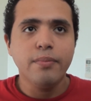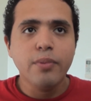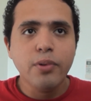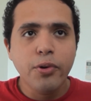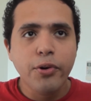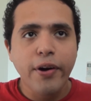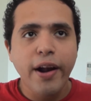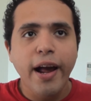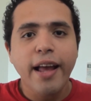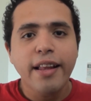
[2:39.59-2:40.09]

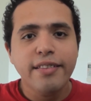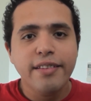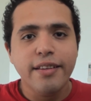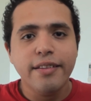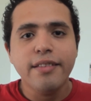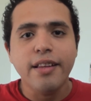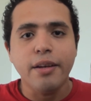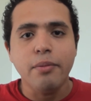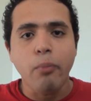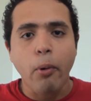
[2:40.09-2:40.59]

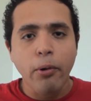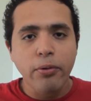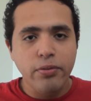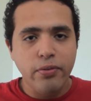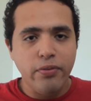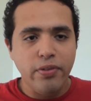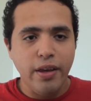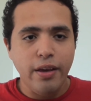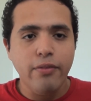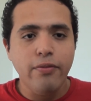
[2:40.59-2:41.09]
granted that
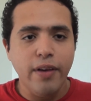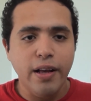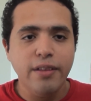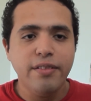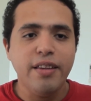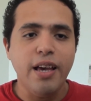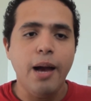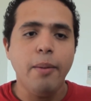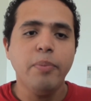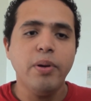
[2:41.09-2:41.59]
most of the
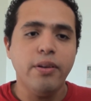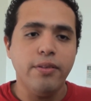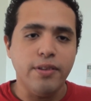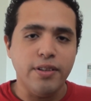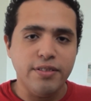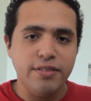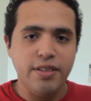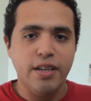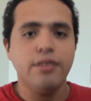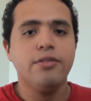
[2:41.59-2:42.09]
events happen in
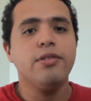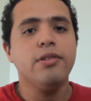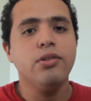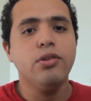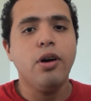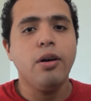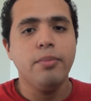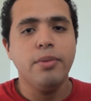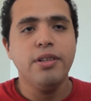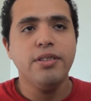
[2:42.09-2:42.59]
the central
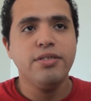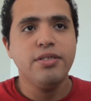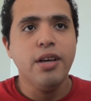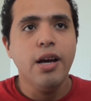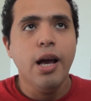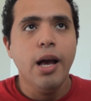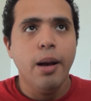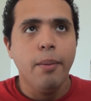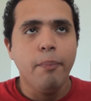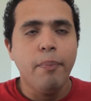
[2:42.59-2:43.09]

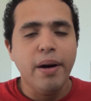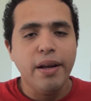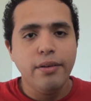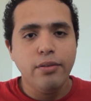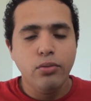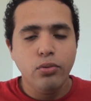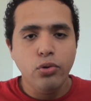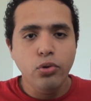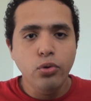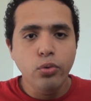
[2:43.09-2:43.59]
dominance,
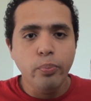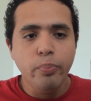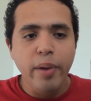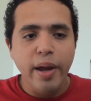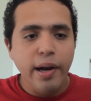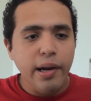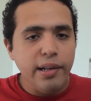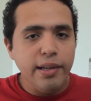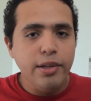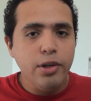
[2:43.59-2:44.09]
but you
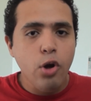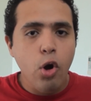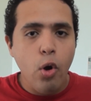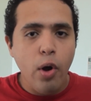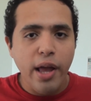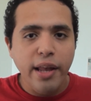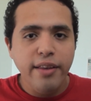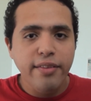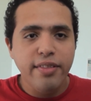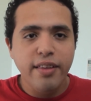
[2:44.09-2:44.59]
barely know
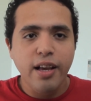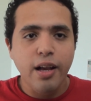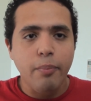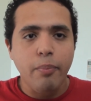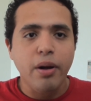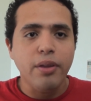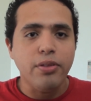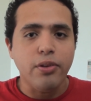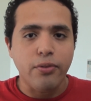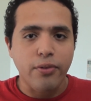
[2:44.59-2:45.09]
anything
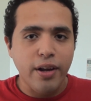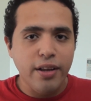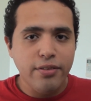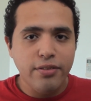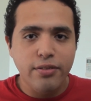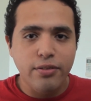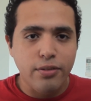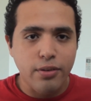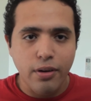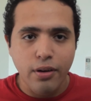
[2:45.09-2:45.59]
about the
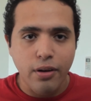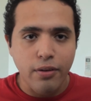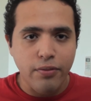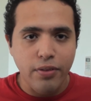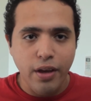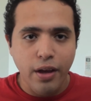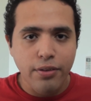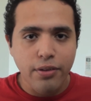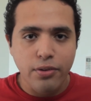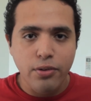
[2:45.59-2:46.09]
rest
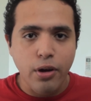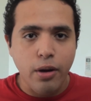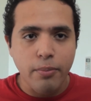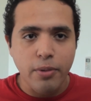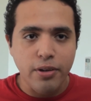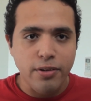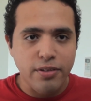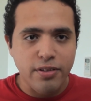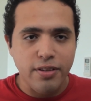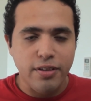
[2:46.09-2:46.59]
of the other
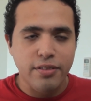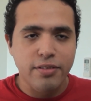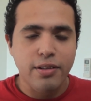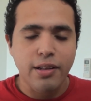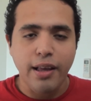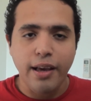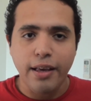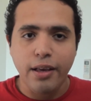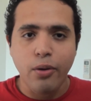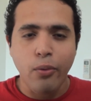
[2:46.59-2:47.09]
dominances,
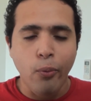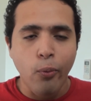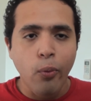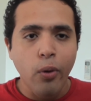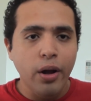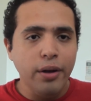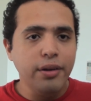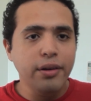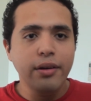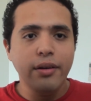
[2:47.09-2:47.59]
like
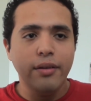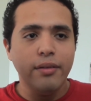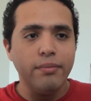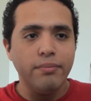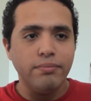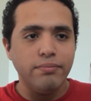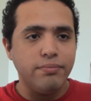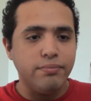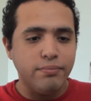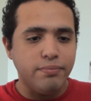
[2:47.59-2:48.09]
what
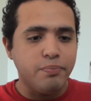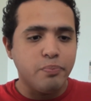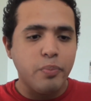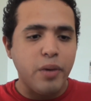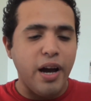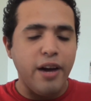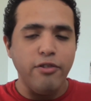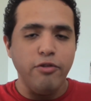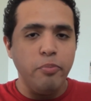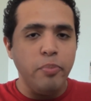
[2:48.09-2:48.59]

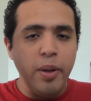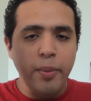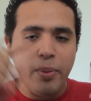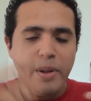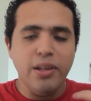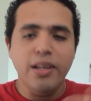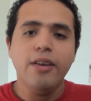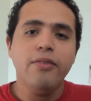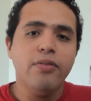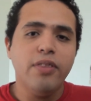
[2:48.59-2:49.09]
kind of
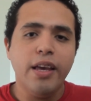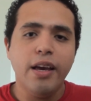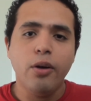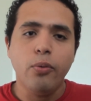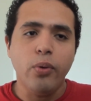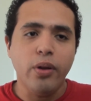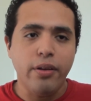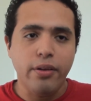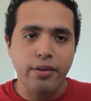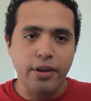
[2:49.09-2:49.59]
people live
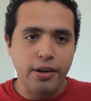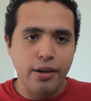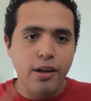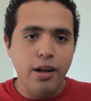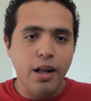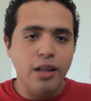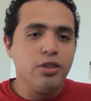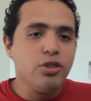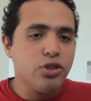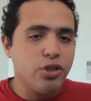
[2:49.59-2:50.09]
there, whether their
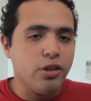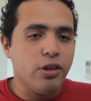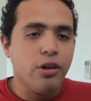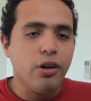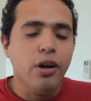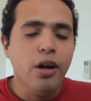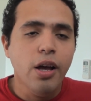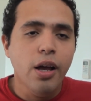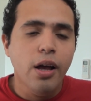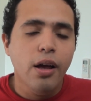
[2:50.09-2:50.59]

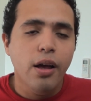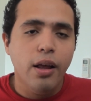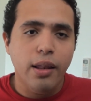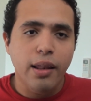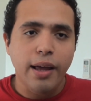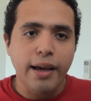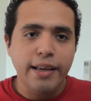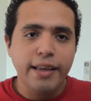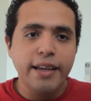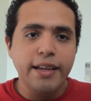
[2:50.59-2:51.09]
culture.
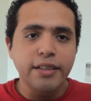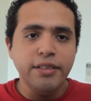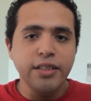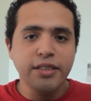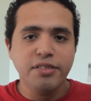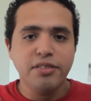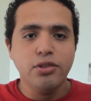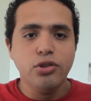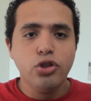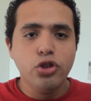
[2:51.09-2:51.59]
Like, he
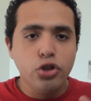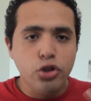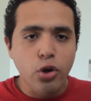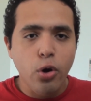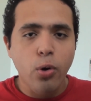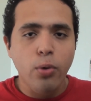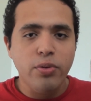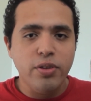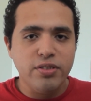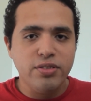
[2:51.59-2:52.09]
doesn't
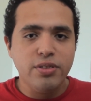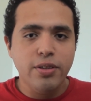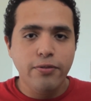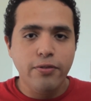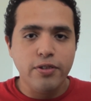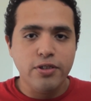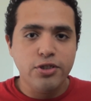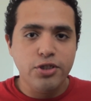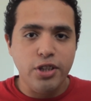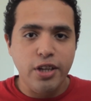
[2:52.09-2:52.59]
show these
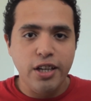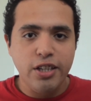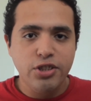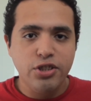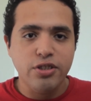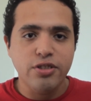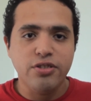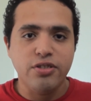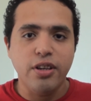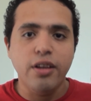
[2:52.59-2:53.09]

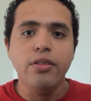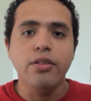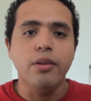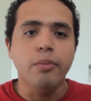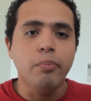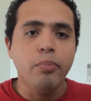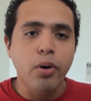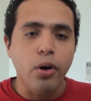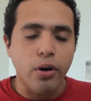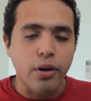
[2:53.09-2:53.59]
differentiations in
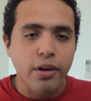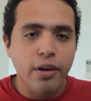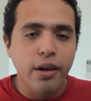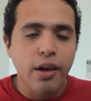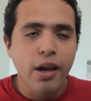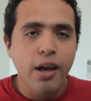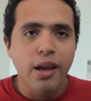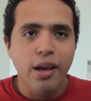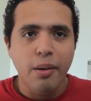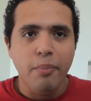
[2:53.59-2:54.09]
the book,
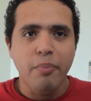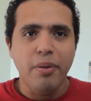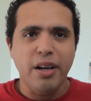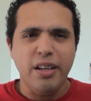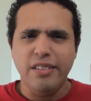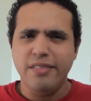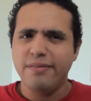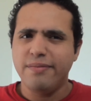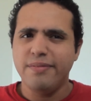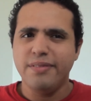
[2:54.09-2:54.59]

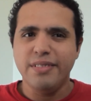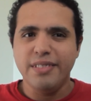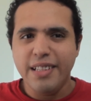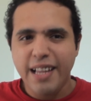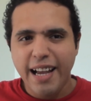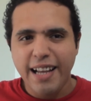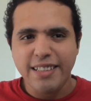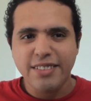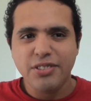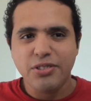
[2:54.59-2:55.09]
but
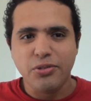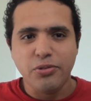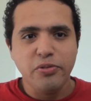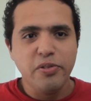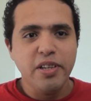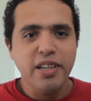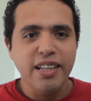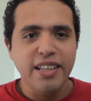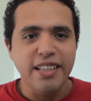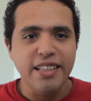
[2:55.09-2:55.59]
that's
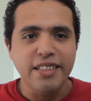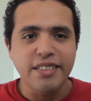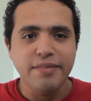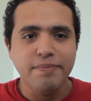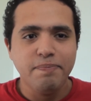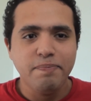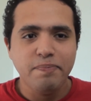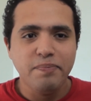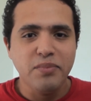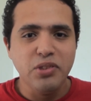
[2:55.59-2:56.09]

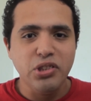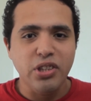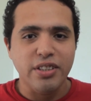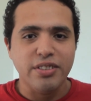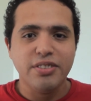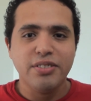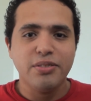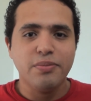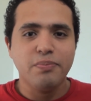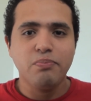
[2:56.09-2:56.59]
really
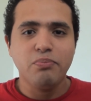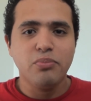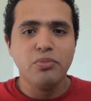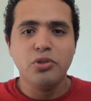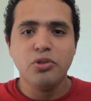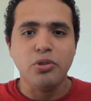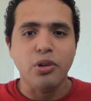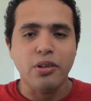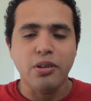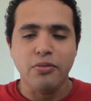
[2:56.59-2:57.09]
just
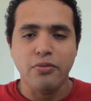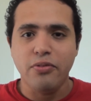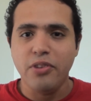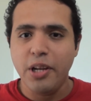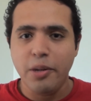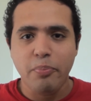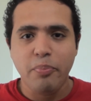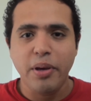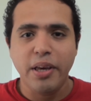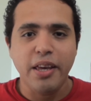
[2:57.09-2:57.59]
sort of
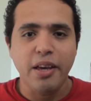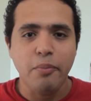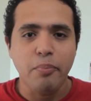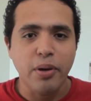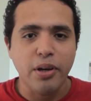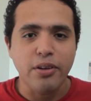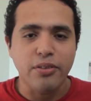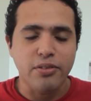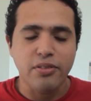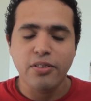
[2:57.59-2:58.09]
nitpicking
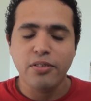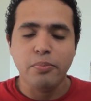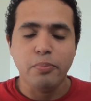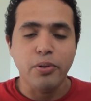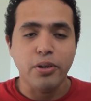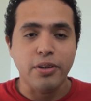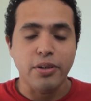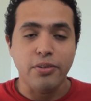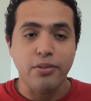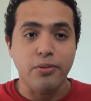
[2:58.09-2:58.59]
because this
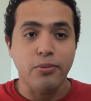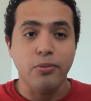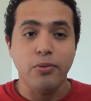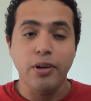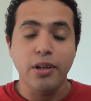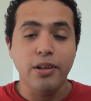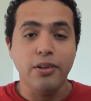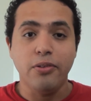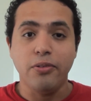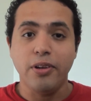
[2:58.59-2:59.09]
book is
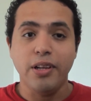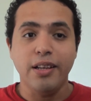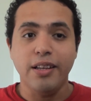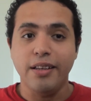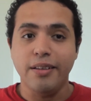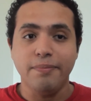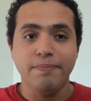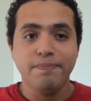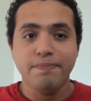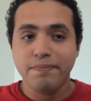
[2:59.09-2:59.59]

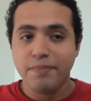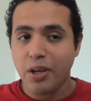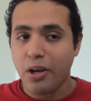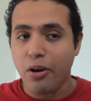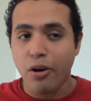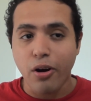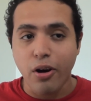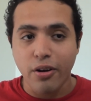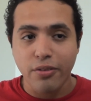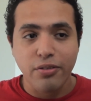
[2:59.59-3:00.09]
really
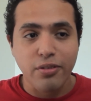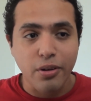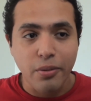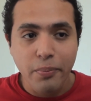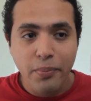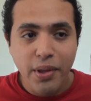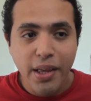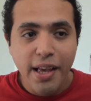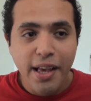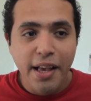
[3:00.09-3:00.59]

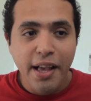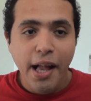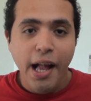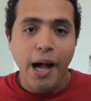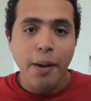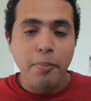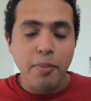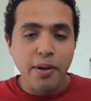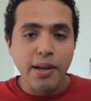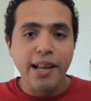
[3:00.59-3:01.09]
awesome.
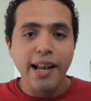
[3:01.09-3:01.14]
I'm